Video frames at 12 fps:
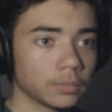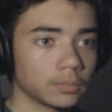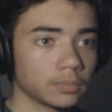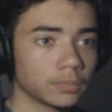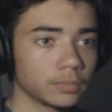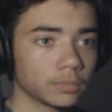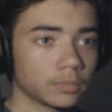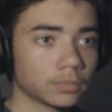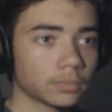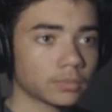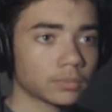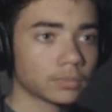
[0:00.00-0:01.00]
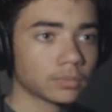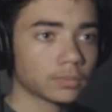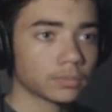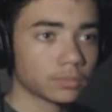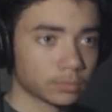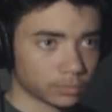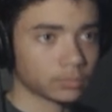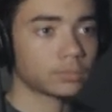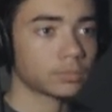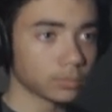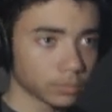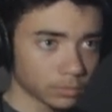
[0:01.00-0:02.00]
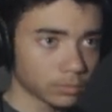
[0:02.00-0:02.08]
(silence)